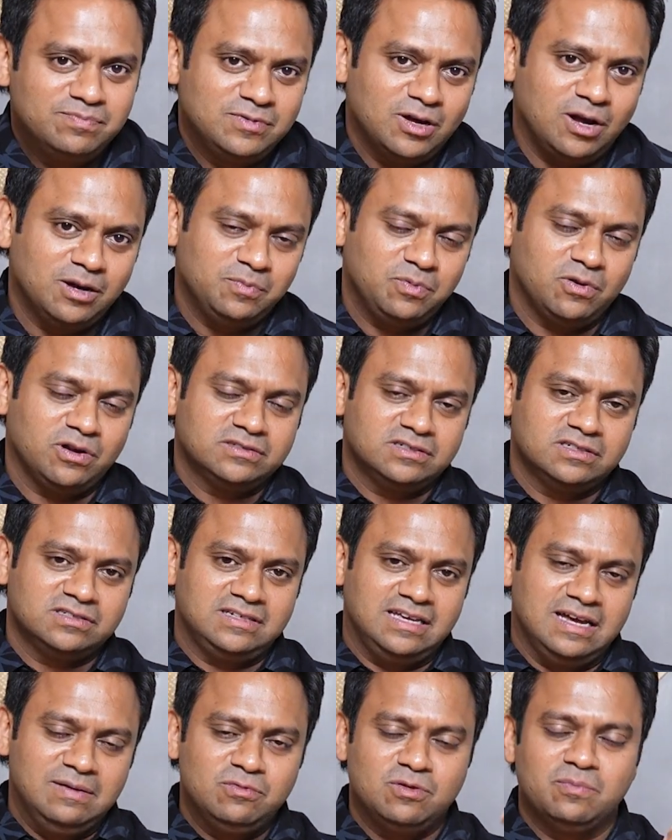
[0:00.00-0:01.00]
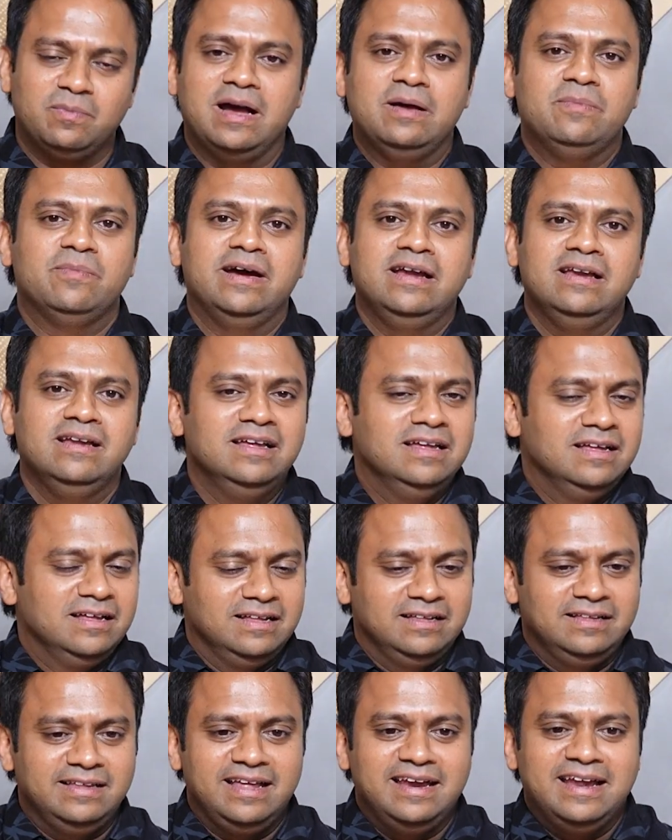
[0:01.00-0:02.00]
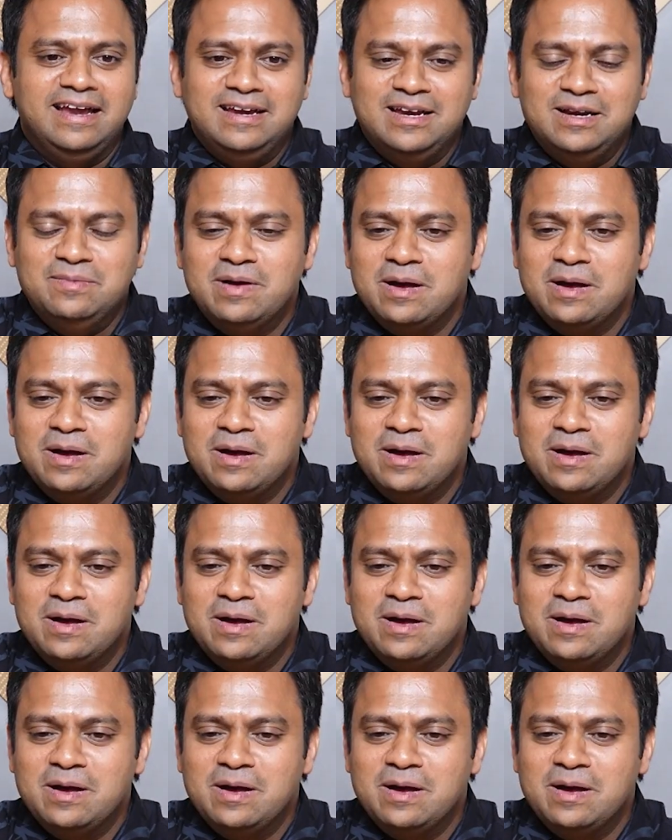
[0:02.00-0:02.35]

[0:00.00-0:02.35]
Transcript: thought process came to my mind. Then I did